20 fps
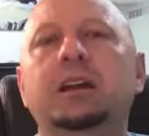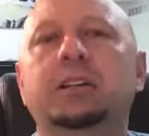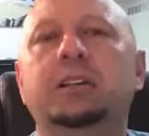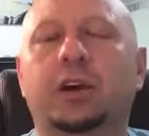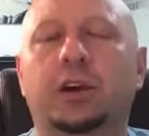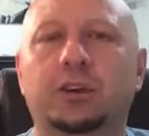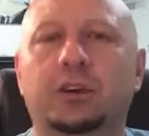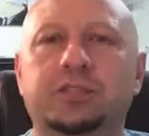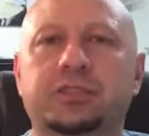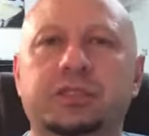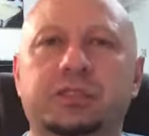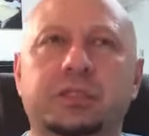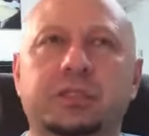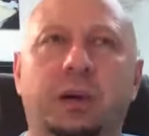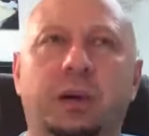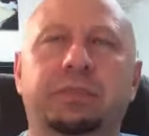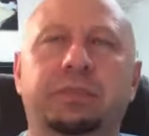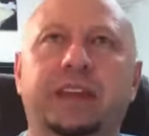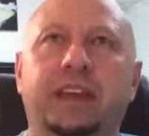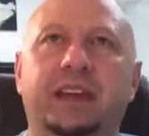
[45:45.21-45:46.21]
There's
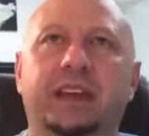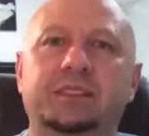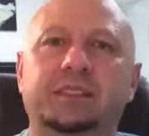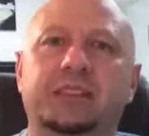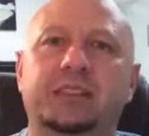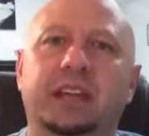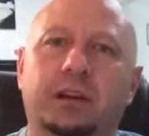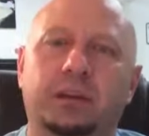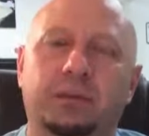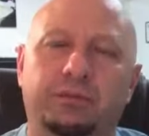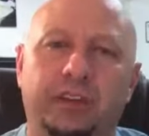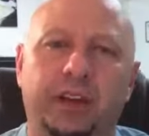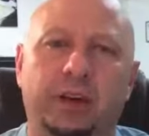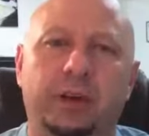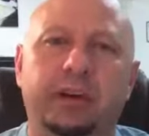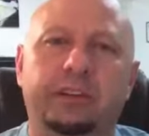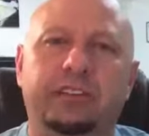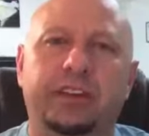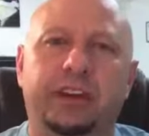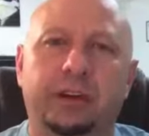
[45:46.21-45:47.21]
some things that are
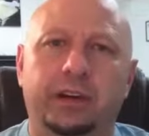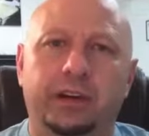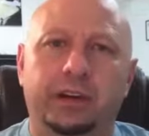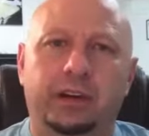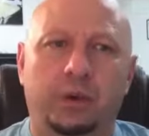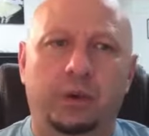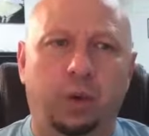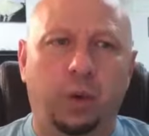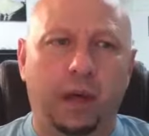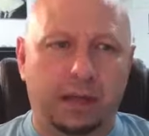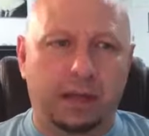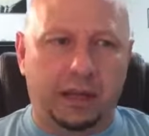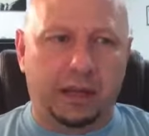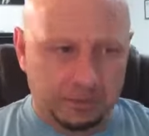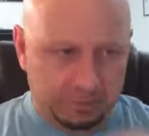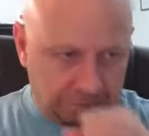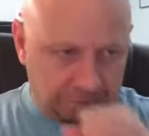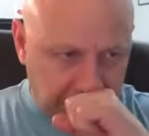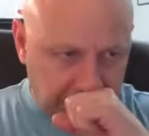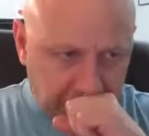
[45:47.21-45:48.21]
very very quick,
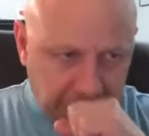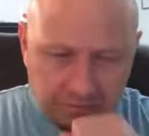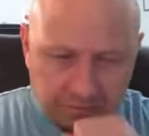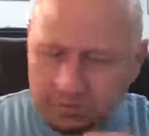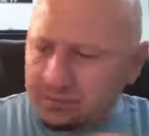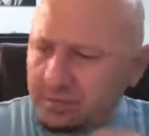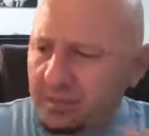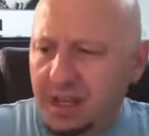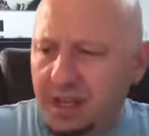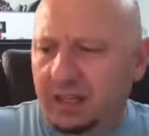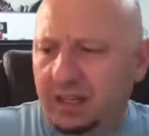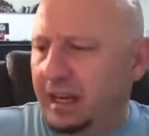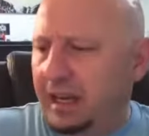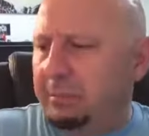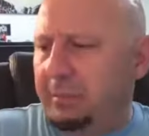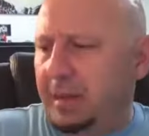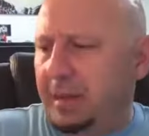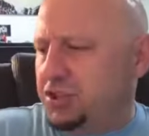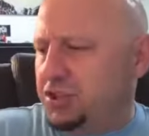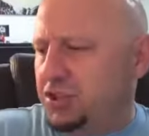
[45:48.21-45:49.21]
and I
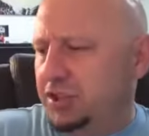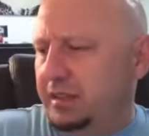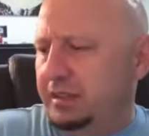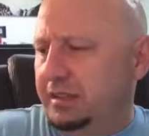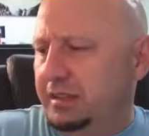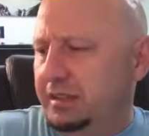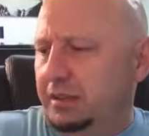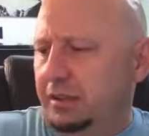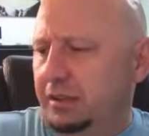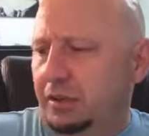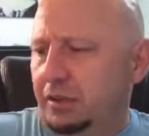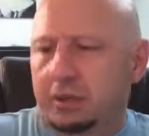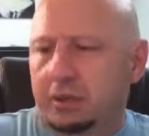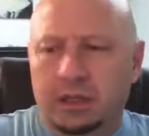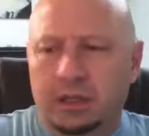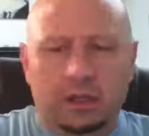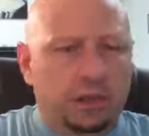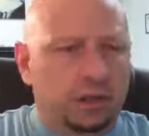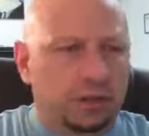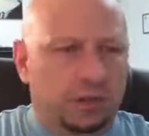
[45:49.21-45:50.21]
mentioned you know
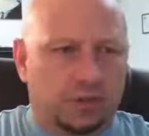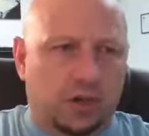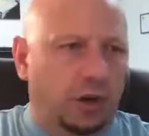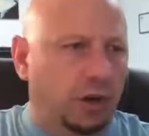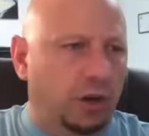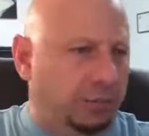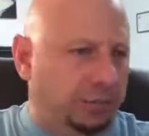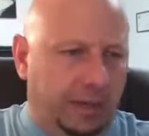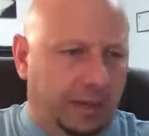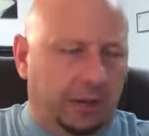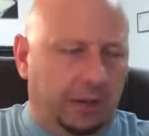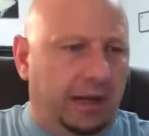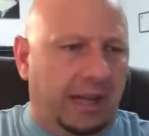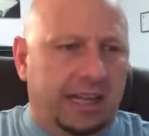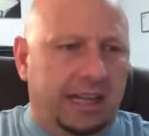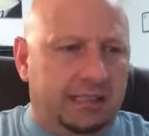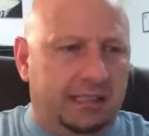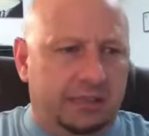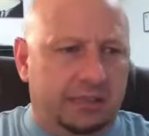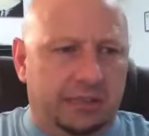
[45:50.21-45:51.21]
show
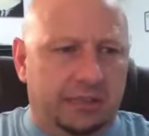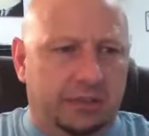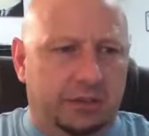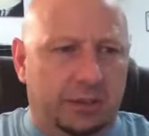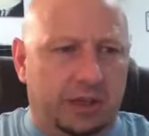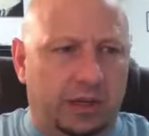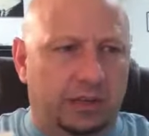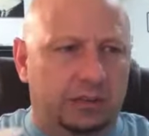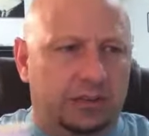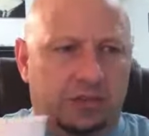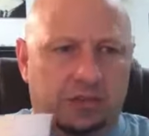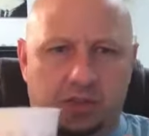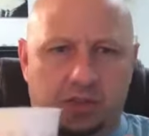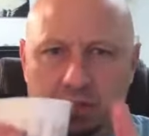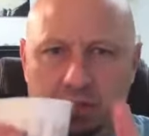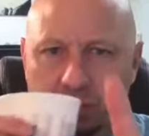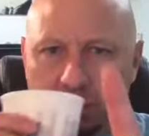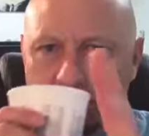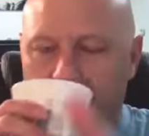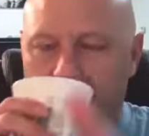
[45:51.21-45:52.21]
periodically throughout the
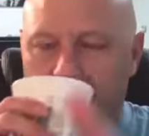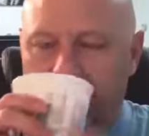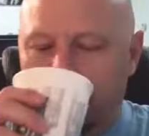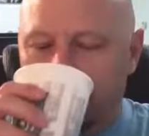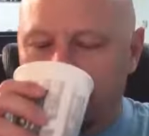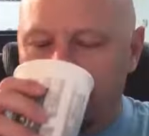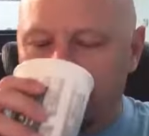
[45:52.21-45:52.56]
show. Hold on.